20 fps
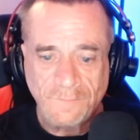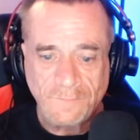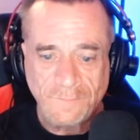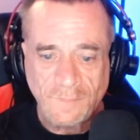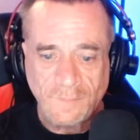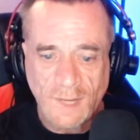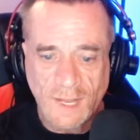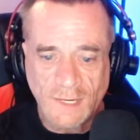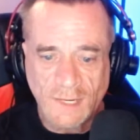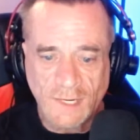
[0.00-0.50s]

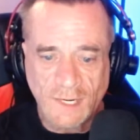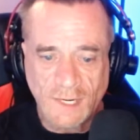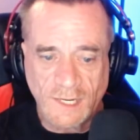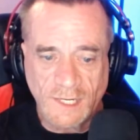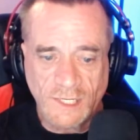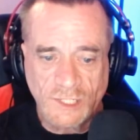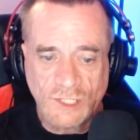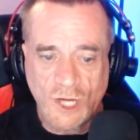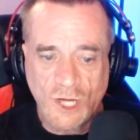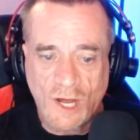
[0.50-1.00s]
and at
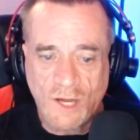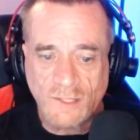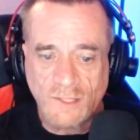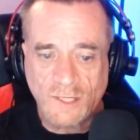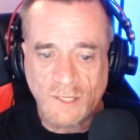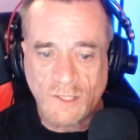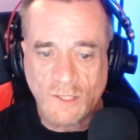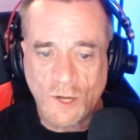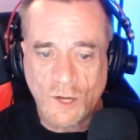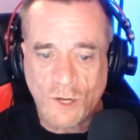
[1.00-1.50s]
each hunt
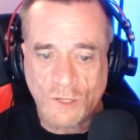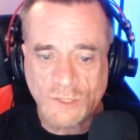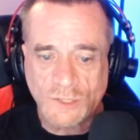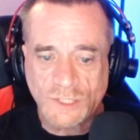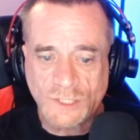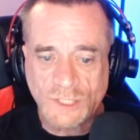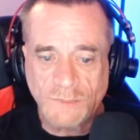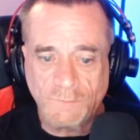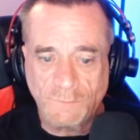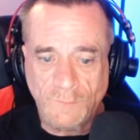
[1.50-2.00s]
it
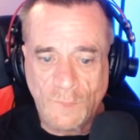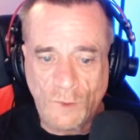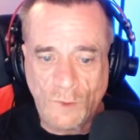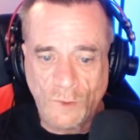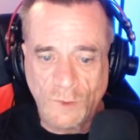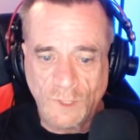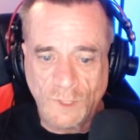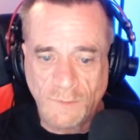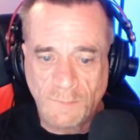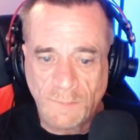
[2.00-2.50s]
costs him
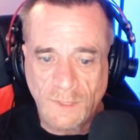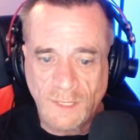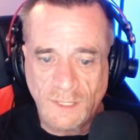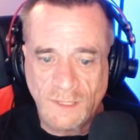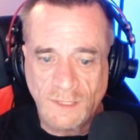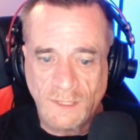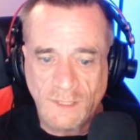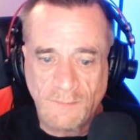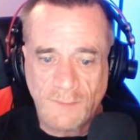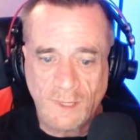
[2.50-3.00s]
more to
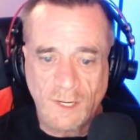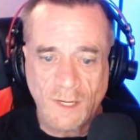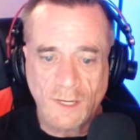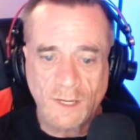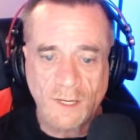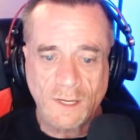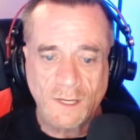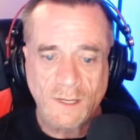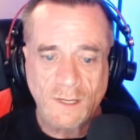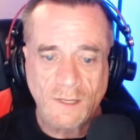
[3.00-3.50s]
pin the
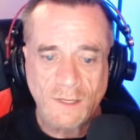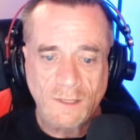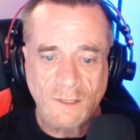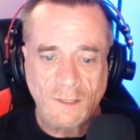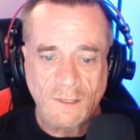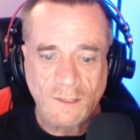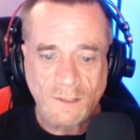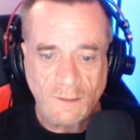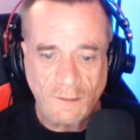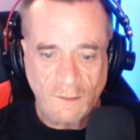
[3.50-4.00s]
buck,
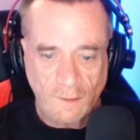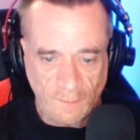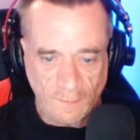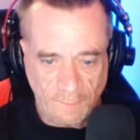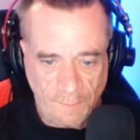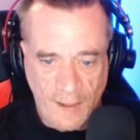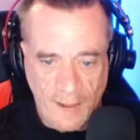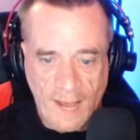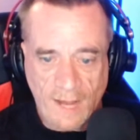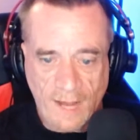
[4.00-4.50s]
the
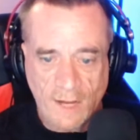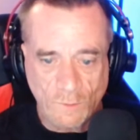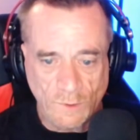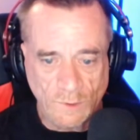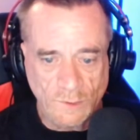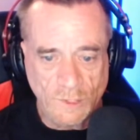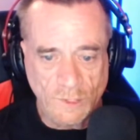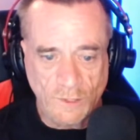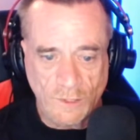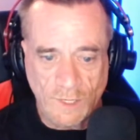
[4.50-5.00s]
pack will
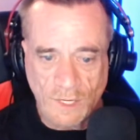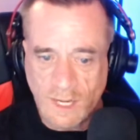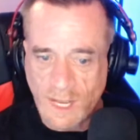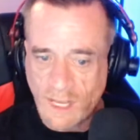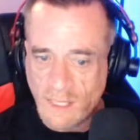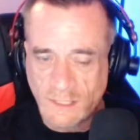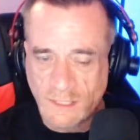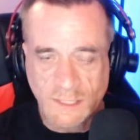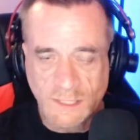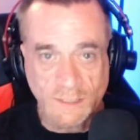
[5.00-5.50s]
turn
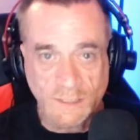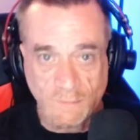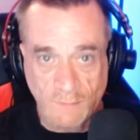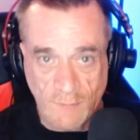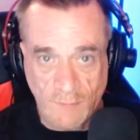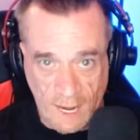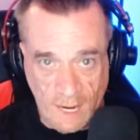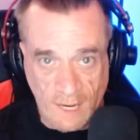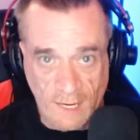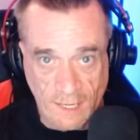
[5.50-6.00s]
against him
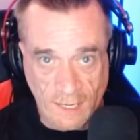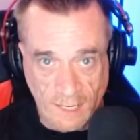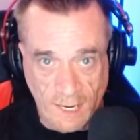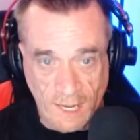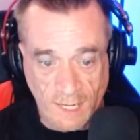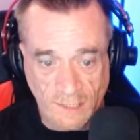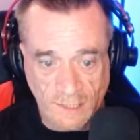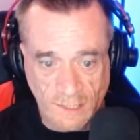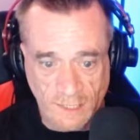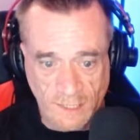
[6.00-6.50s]
and
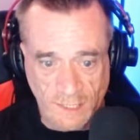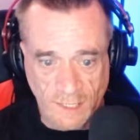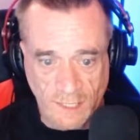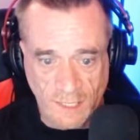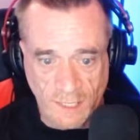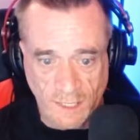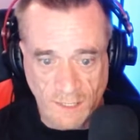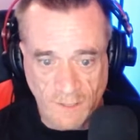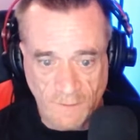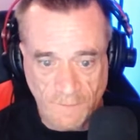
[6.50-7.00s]
against
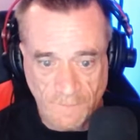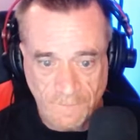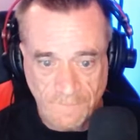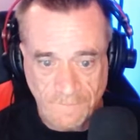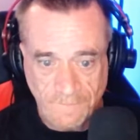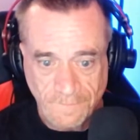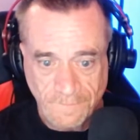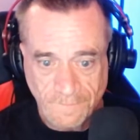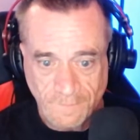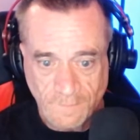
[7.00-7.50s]
thee.
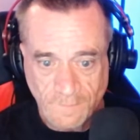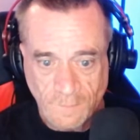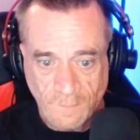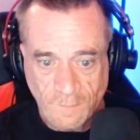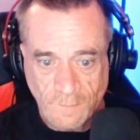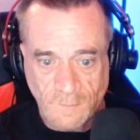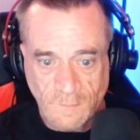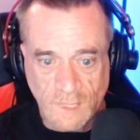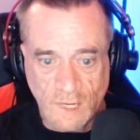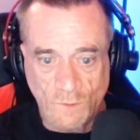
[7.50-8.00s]

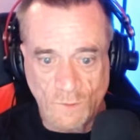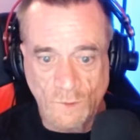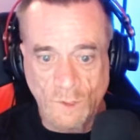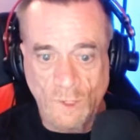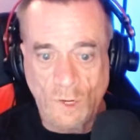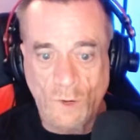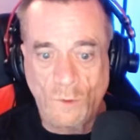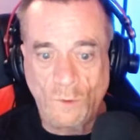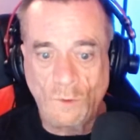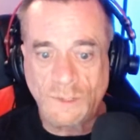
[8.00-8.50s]
They will
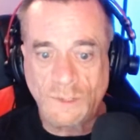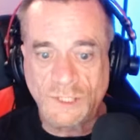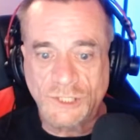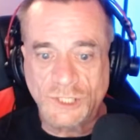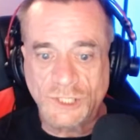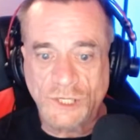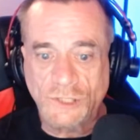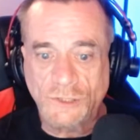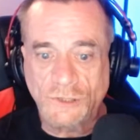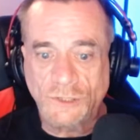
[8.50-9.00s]
hold a
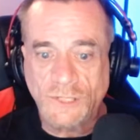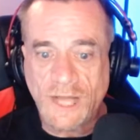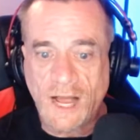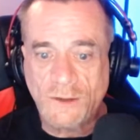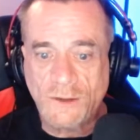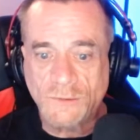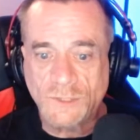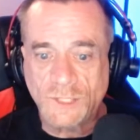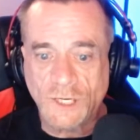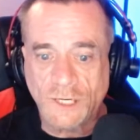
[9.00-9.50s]
jungle
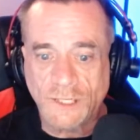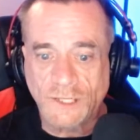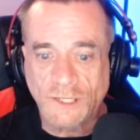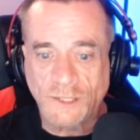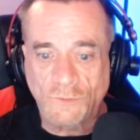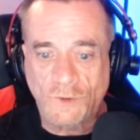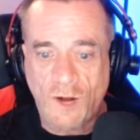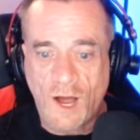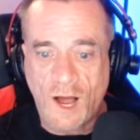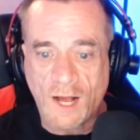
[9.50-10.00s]
council at the
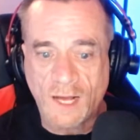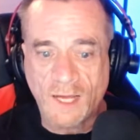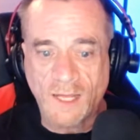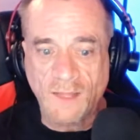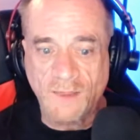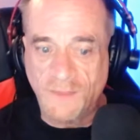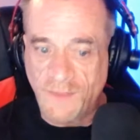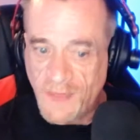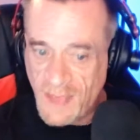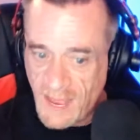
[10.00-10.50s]
rock,
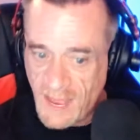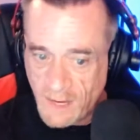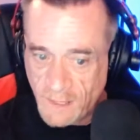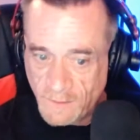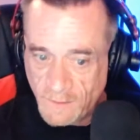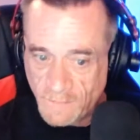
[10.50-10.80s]
and then,